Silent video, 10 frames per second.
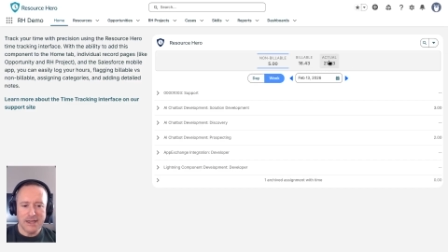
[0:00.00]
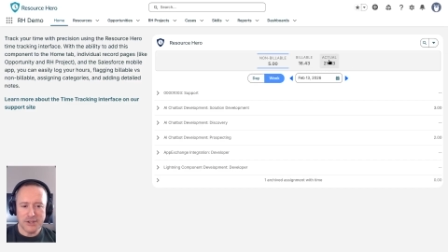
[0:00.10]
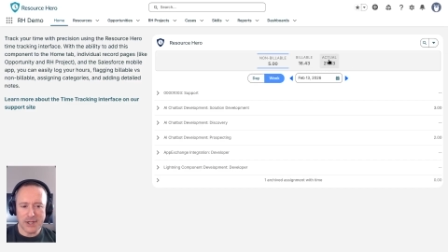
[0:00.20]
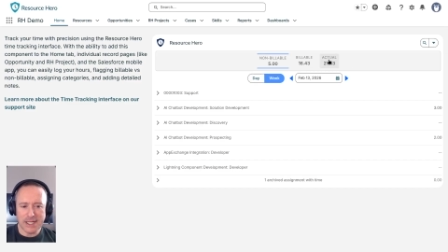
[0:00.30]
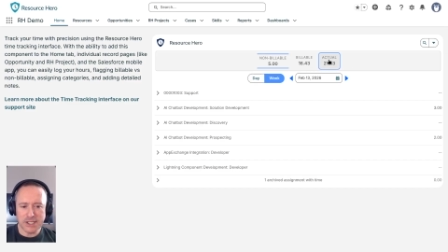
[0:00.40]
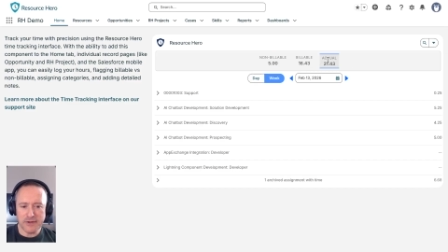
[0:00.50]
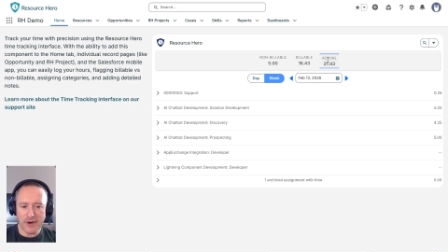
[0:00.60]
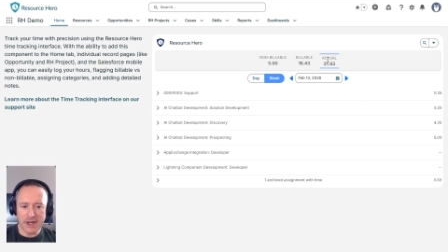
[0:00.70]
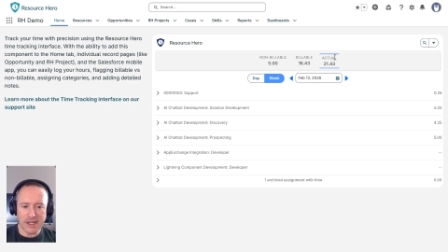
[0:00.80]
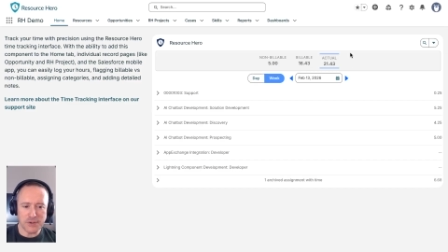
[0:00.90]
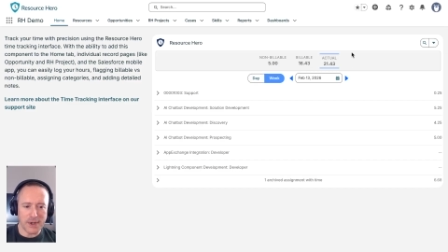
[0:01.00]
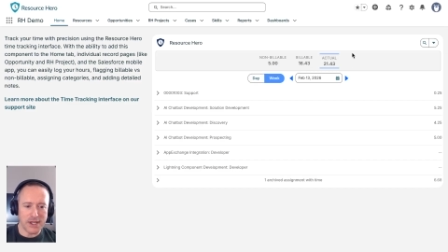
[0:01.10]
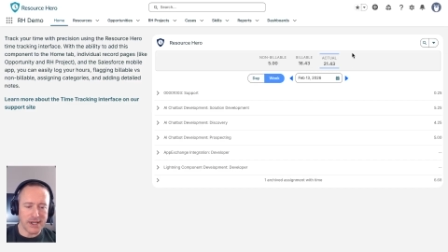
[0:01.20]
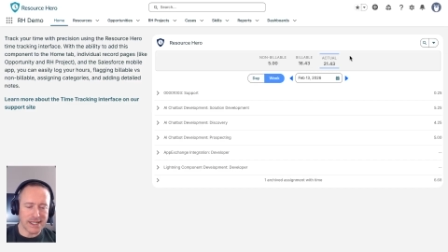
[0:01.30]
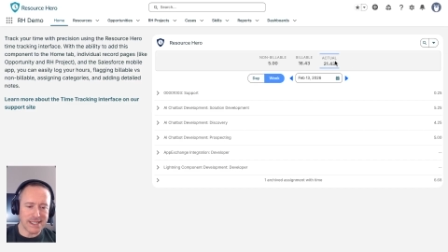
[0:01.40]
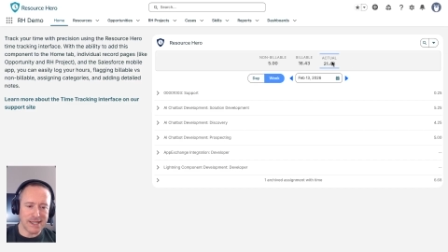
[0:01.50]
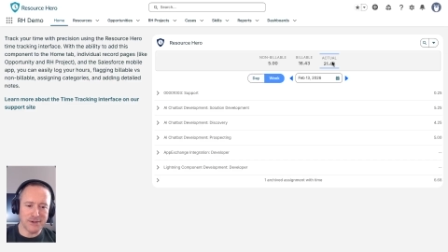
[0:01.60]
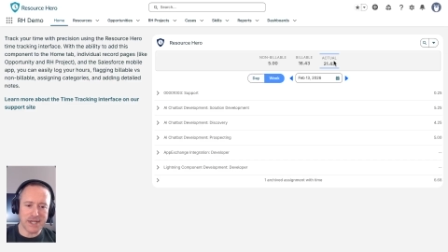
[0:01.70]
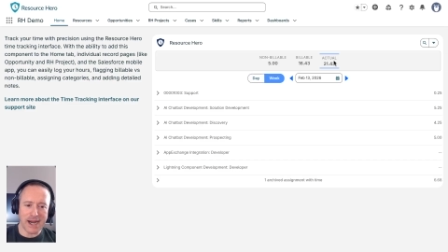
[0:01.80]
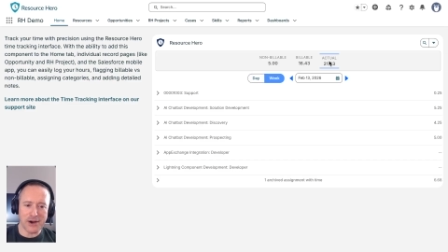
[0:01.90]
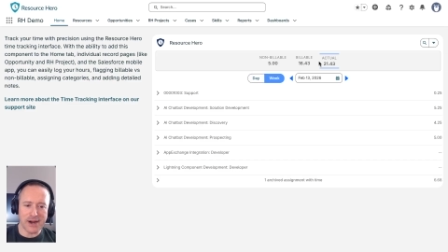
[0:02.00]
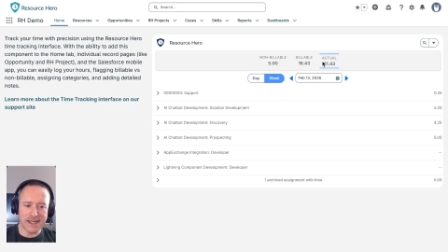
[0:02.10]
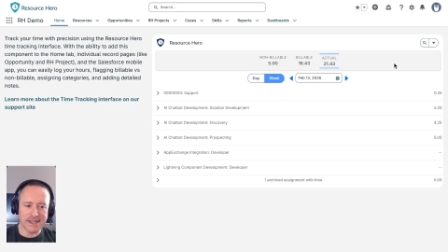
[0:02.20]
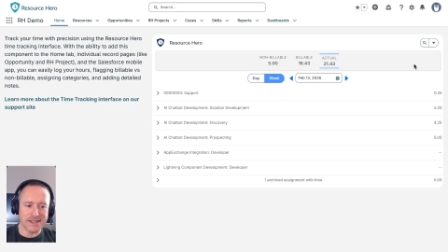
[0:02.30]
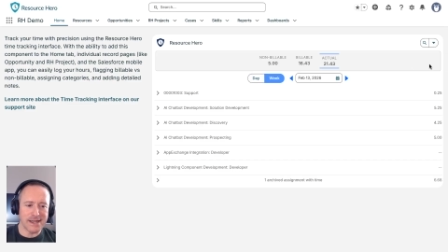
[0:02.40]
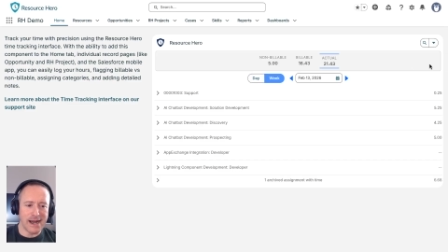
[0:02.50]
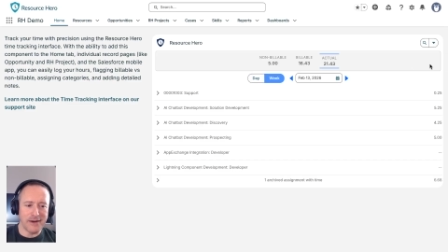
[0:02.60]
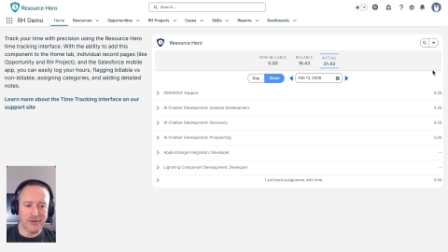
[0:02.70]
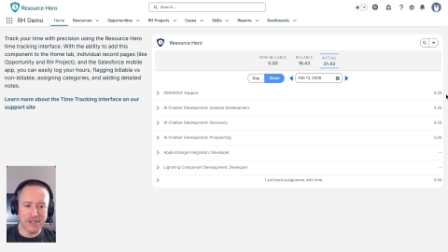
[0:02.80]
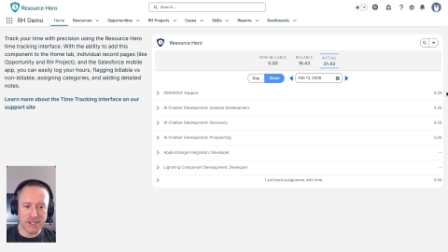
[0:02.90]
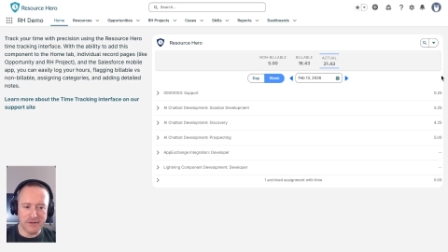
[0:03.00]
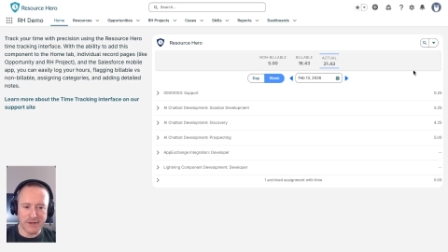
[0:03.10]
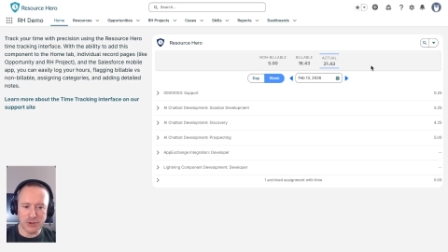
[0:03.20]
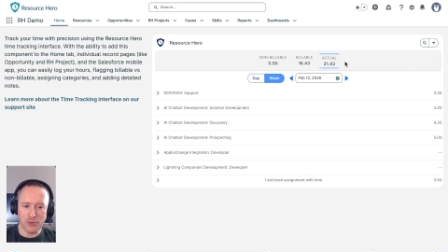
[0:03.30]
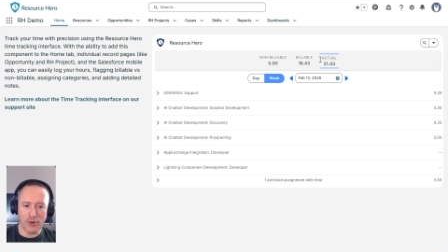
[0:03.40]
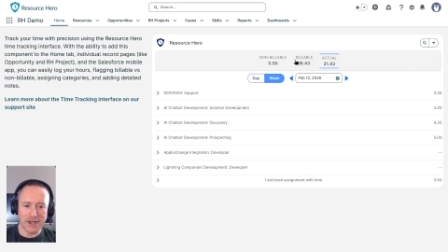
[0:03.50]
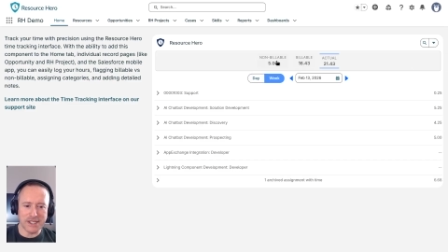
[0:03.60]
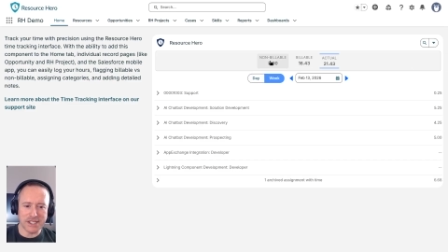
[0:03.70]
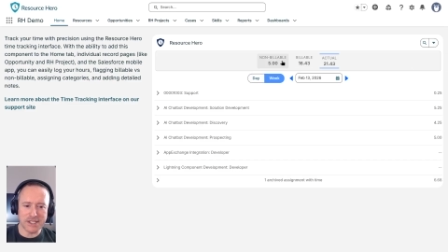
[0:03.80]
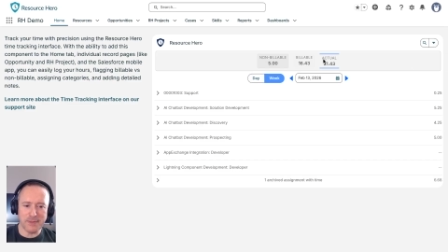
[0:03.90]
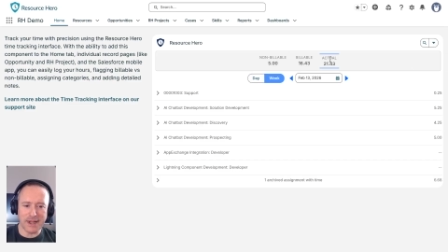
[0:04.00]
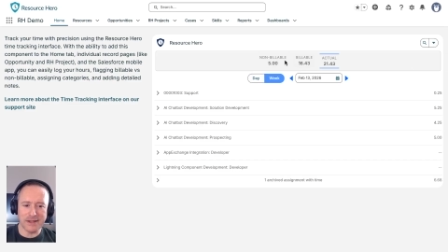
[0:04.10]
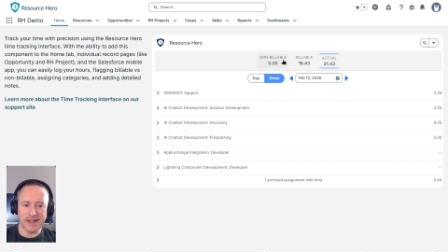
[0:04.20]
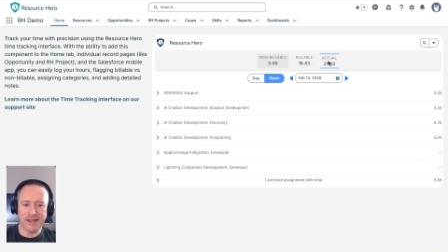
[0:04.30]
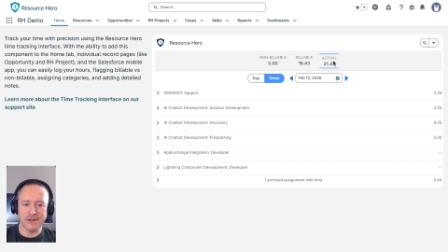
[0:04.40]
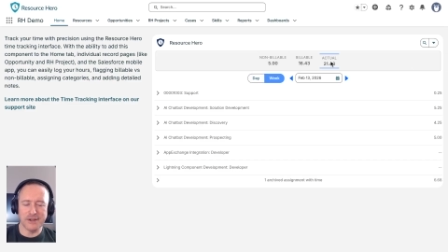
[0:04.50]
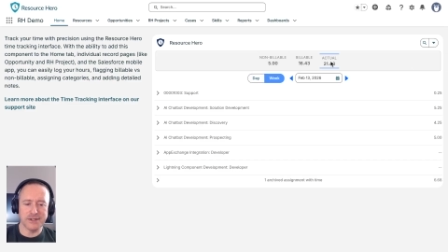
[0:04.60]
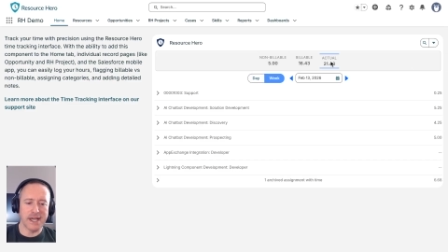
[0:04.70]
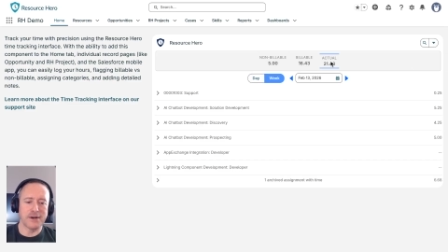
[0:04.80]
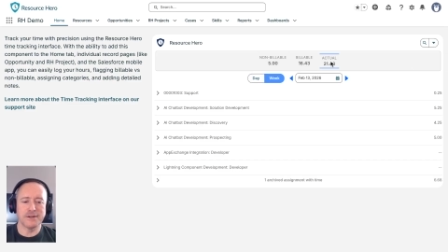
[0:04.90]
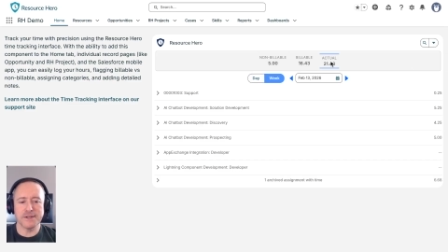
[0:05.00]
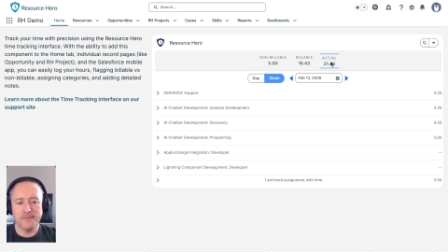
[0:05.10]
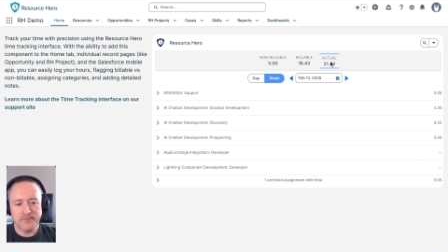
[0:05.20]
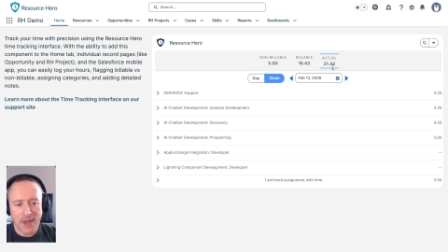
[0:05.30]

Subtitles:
So again, just a very nice way that you can see those aggregates for each individual project just by clicking on those headers.